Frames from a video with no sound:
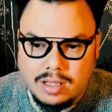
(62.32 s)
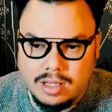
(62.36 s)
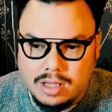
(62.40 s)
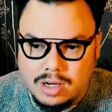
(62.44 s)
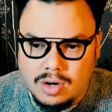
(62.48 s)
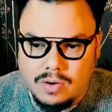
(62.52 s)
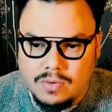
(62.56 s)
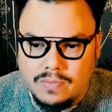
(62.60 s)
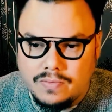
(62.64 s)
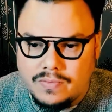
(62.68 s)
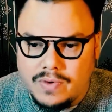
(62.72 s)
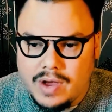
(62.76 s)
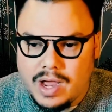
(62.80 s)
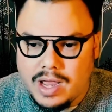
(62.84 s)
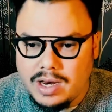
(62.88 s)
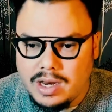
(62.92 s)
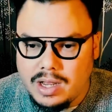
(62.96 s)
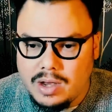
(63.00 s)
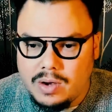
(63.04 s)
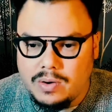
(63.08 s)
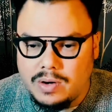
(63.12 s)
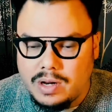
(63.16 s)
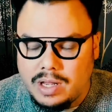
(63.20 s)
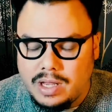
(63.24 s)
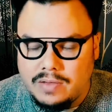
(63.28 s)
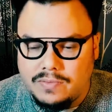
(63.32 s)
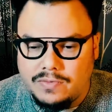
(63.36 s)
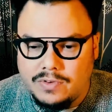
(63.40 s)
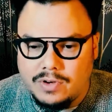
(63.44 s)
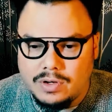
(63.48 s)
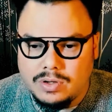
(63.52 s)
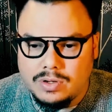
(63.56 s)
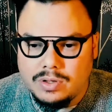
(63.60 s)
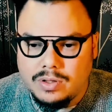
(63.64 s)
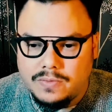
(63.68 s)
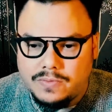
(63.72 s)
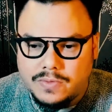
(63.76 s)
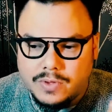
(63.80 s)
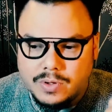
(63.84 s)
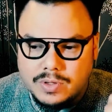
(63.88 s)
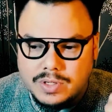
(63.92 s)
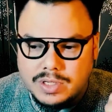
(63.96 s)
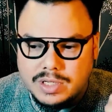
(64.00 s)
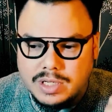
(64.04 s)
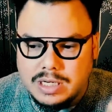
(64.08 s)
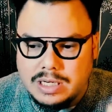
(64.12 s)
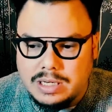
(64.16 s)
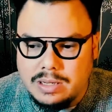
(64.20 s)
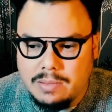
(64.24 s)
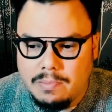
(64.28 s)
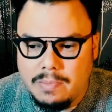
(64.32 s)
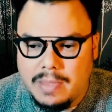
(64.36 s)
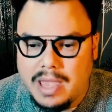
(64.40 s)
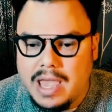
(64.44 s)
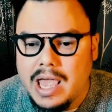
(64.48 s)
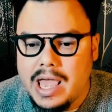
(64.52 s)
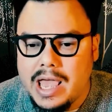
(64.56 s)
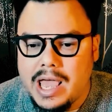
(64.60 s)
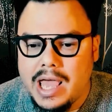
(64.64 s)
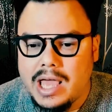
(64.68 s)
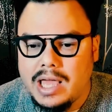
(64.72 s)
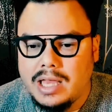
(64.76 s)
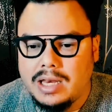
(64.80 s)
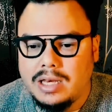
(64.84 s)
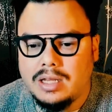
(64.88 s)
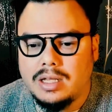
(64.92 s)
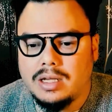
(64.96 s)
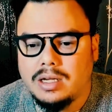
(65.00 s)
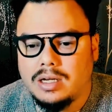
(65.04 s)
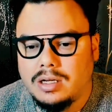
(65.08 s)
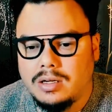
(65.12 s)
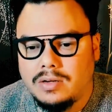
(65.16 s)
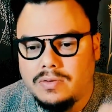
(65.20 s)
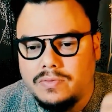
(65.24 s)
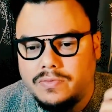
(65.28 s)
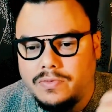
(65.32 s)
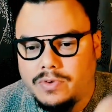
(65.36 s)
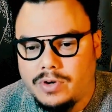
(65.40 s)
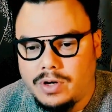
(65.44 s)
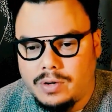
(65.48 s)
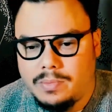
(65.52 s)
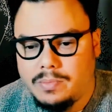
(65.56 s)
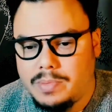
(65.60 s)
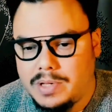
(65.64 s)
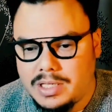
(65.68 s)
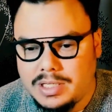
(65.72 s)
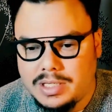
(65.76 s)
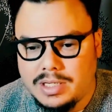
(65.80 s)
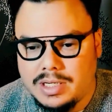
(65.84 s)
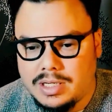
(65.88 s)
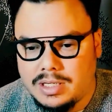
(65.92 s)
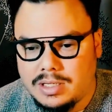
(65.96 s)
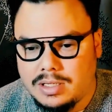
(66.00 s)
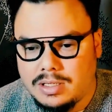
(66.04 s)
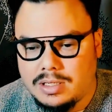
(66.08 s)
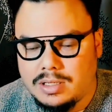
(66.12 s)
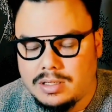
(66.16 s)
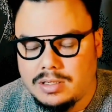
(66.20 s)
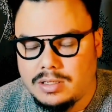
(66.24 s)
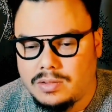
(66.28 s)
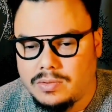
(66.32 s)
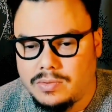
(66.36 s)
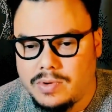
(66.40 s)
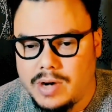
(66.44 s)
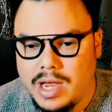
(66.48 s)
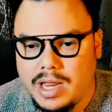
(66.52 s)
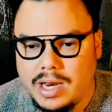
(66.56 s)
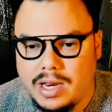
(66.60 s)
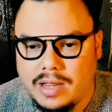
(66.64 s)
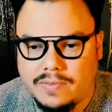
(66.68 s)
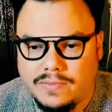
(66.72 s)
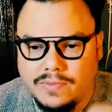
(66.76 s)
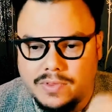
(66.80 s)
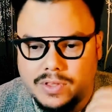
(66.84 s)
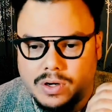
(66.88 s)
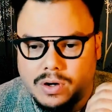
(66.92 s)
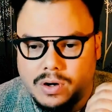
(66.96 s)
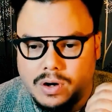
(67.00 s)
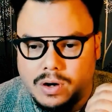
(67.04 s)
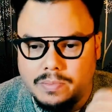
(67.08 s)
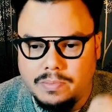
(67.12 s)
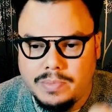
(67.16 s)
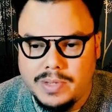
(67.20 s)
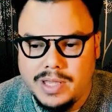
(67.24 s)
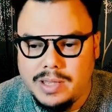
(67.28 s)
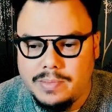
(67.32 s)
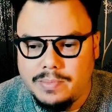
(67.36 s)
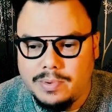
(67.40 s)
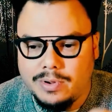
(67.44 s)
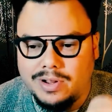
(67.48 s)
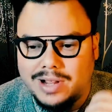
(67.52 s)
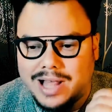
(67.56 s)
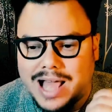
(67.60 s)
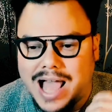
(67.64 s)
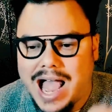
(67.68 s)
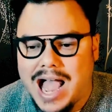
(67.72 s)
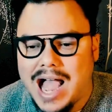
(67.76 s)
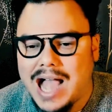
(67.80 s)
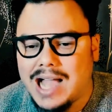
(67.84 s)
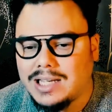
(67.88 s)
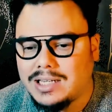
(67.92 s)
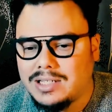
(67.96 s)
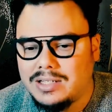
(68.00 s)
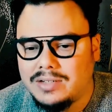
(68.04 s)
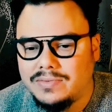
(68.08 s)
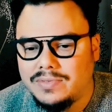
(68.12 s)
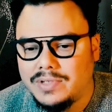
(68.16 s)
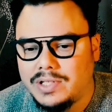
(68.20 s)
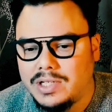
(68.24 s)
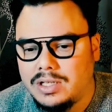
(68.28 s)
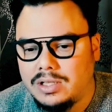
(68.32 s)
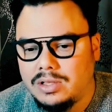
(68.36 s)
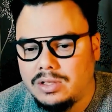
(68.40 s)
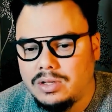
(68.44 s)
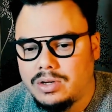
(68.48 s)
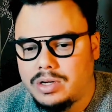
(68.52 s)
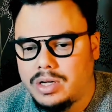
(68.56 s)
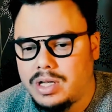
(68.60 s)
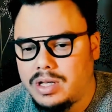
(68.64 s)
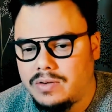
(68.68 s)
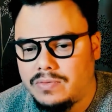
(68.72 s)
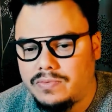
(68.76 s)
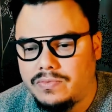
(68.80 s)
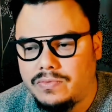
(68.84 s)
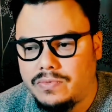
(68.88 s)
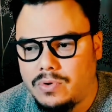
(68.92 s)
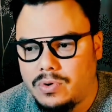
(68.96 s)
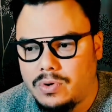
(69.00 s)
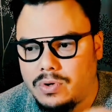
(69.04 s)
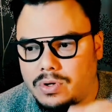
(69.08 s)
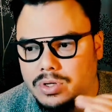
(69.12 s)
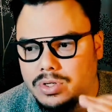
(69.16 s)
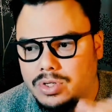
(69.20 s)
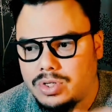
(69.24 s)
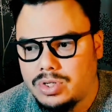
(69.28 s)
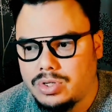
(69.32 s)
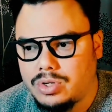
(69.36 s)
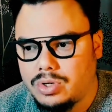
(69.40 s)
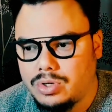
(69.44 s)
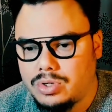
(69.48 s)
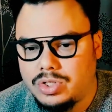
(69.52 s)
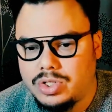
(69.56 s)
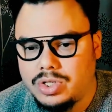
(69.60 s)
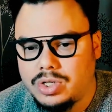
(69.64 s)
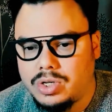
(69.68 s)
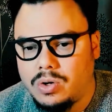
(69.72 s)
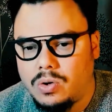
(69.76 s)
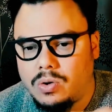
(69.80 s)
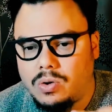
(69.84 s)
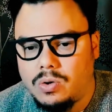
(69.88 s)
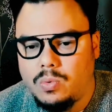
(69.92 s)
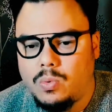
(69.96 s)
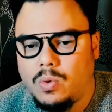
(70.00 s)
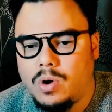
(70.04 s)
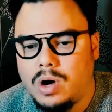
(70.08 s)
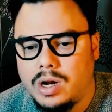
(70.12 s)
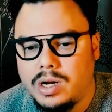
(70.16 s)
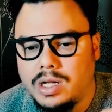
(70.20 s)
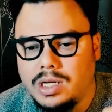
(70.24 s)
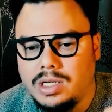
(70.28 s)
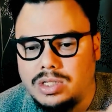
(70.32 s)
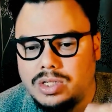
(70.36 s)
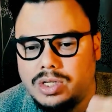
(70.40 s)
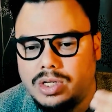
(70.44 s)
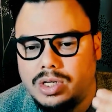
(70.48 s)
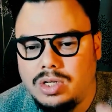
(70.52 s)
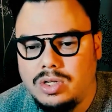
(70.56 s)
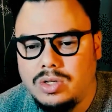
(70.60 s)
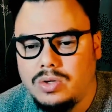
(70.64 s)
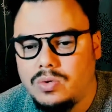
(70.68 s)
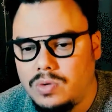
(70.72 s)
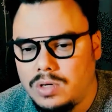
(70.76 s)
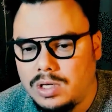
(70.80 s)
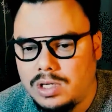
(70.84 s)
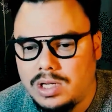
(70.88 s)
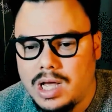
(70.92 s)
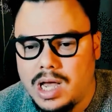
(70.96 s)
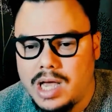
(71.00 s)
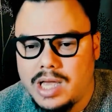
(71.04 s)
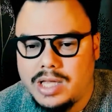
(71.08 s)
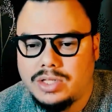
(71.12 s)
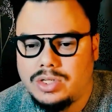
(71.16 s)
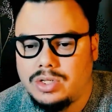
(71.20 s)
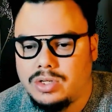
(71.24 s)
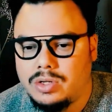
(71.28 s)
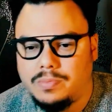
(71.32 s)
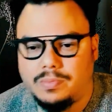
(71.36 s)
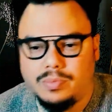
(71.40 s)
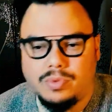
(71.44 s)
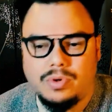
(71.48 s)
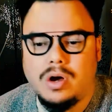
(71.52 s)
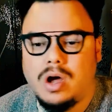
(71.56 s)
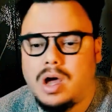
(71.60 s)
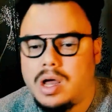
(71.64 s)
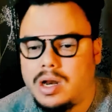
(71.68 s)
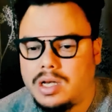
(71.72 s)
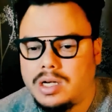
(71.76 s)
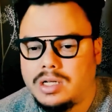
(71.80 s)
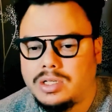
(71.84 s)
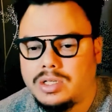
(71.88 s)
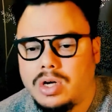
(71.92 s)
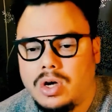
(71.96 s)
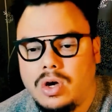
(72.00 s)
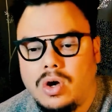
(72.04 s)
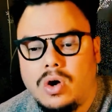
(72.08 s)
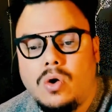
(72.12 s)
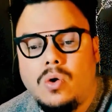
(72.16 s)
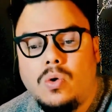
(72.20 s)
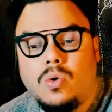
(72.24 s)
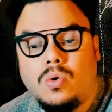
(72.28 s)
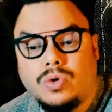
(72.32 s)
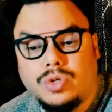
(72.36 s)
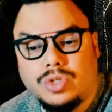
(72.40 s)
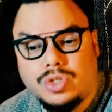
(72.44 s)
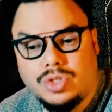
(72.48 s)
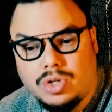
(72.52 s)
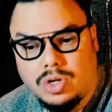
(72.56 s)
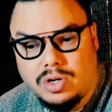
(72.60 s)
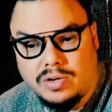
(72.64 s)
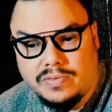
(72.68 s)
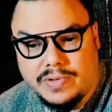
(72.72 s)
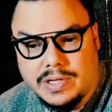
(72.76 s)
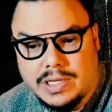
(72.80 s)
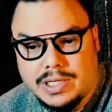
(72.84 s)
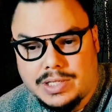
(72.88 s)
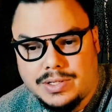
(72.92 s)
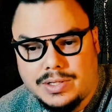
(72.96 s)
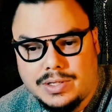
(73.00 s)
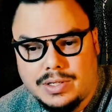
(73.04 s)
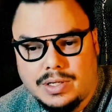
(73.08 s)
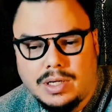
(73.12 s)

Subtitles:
find out if there is a demand for your business, right? If there are people actively looking for, searching, or wanting to utilize your product or service,